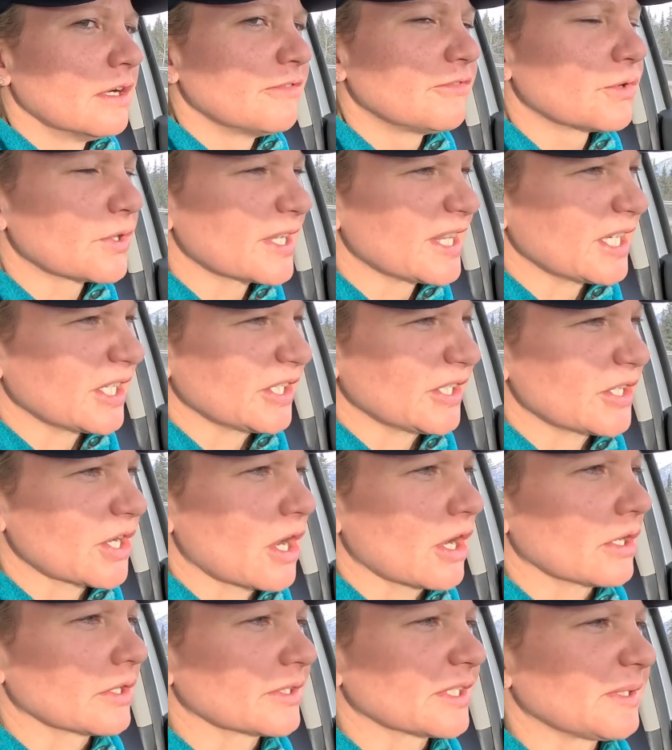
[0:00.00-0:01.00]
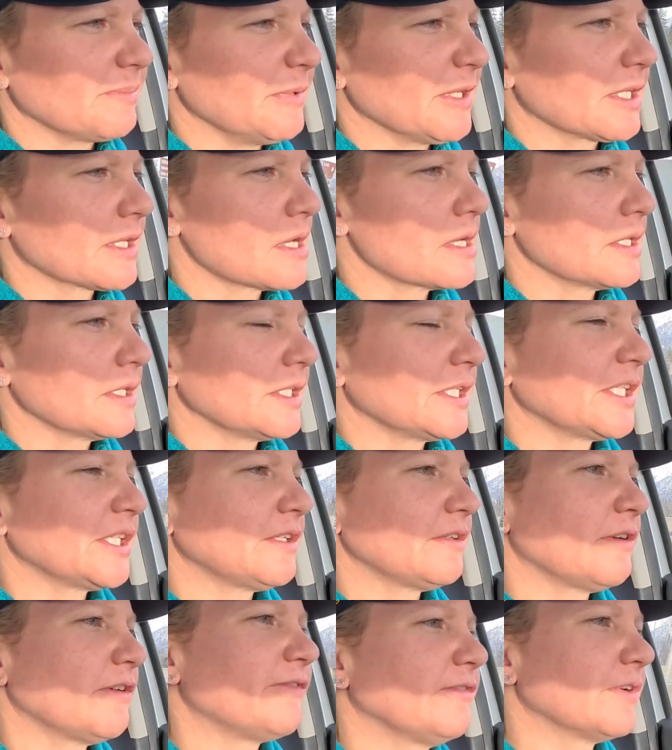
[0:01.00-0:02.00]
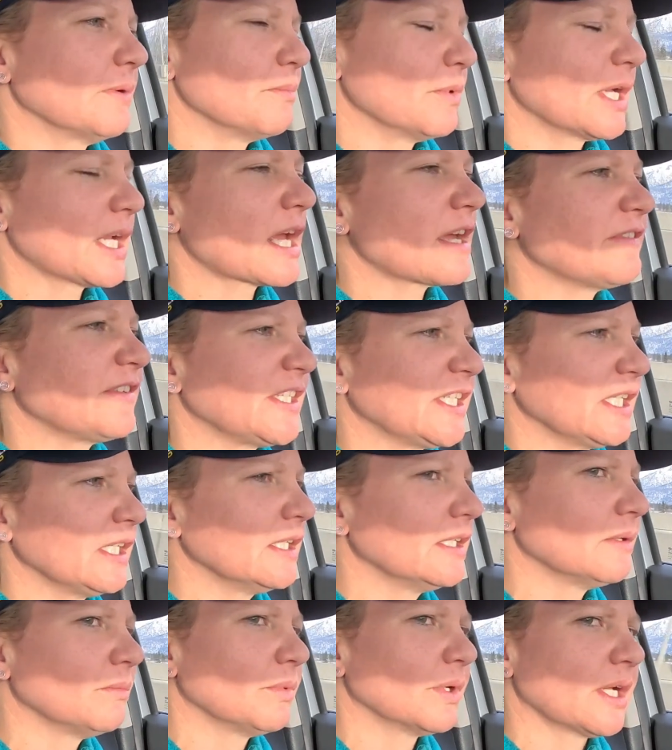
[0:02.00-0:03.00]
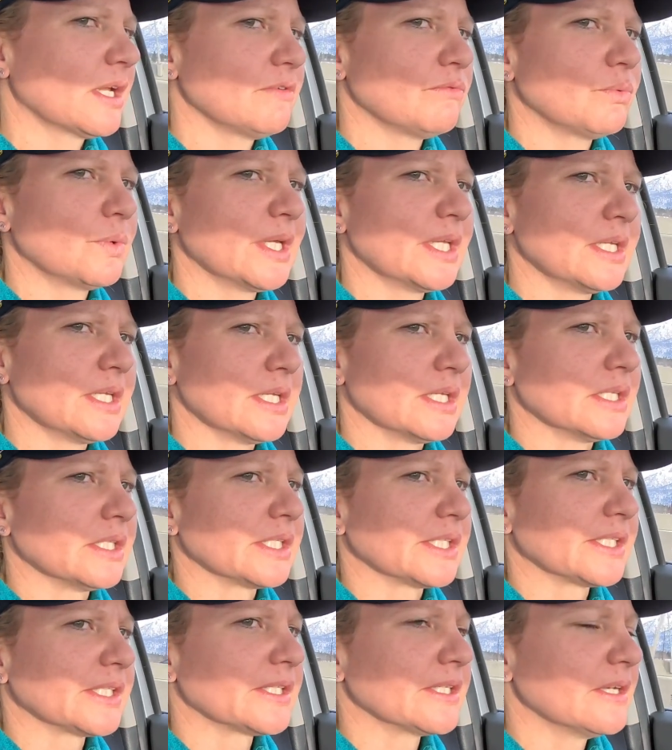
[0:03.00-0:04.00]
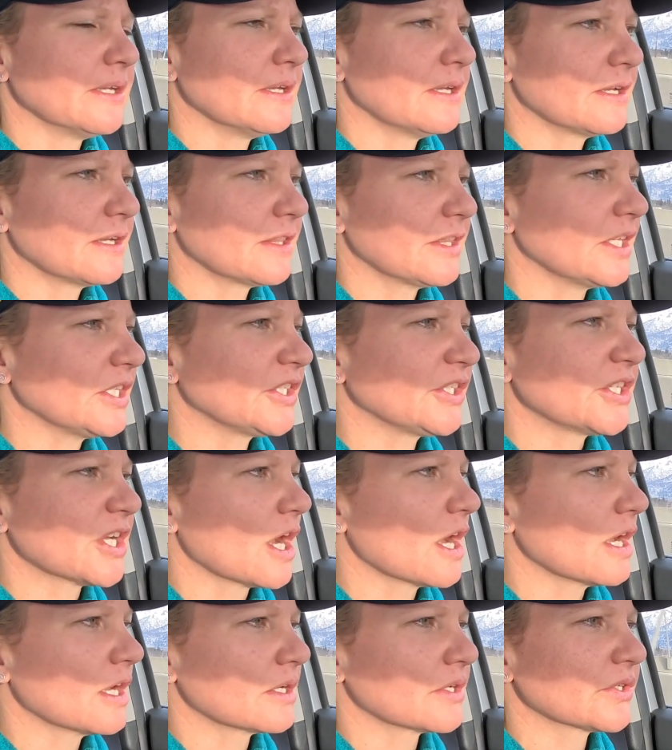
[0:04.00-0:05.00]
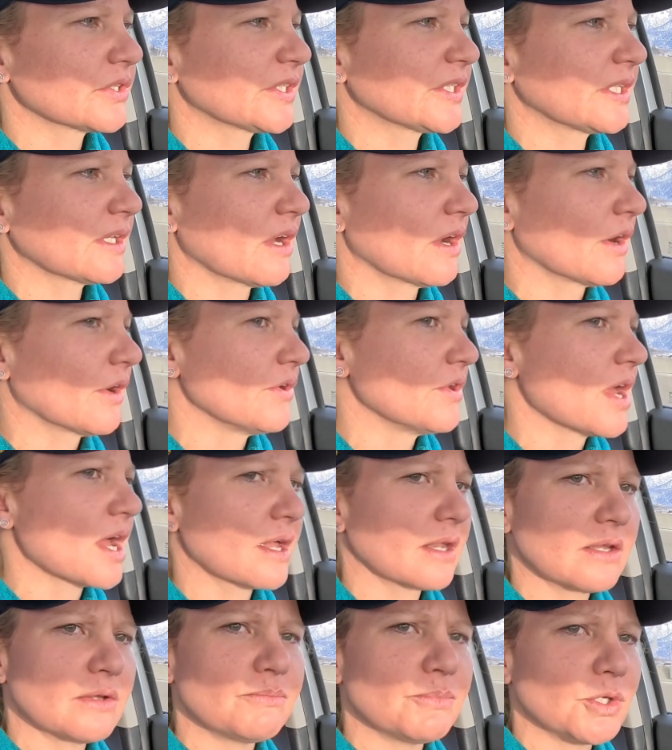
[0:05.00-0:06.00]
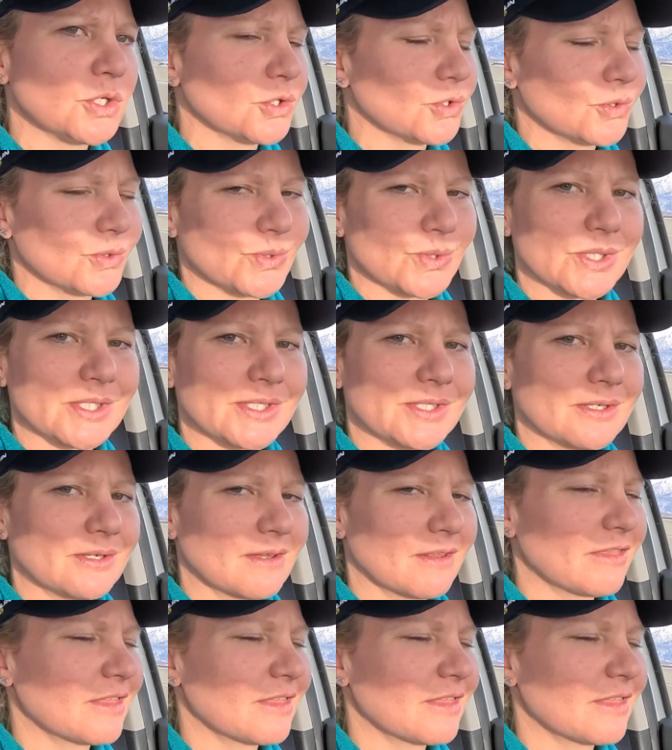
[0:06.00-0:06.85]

for these dogs, because from what I've seen and what I've witnessed, these dogs are not abused.